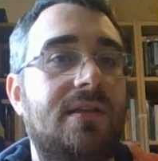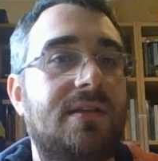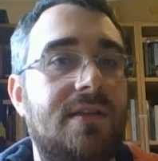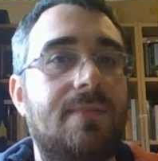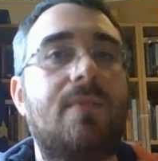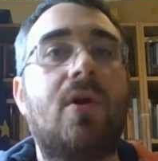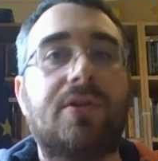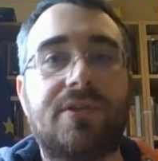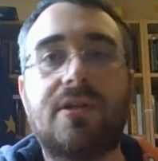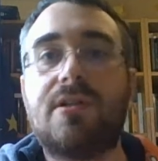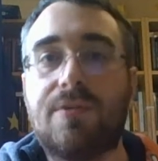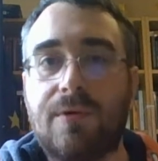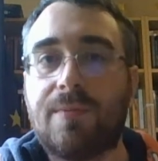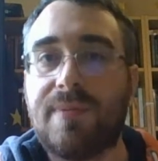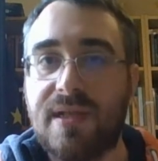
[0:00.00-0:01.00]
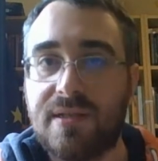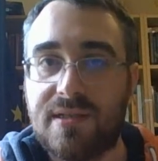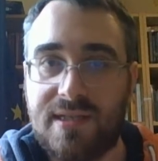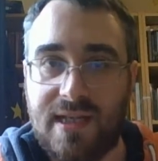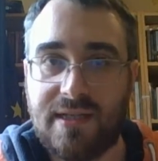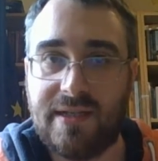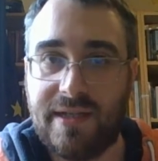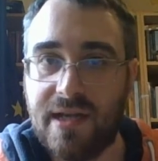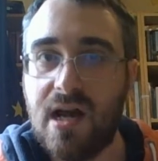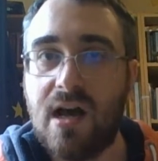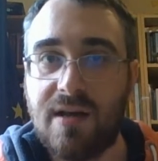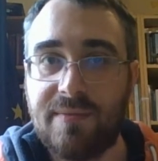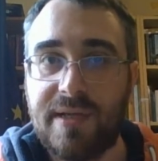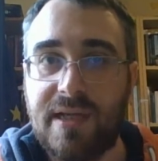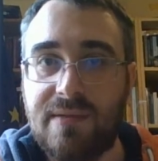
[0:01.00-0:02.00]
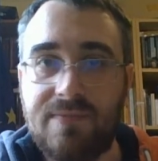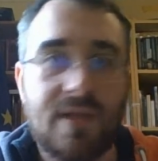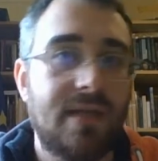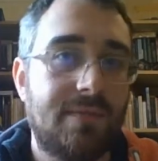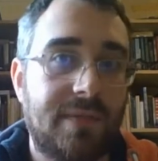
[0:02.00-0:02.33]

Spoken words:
the modern European standing army,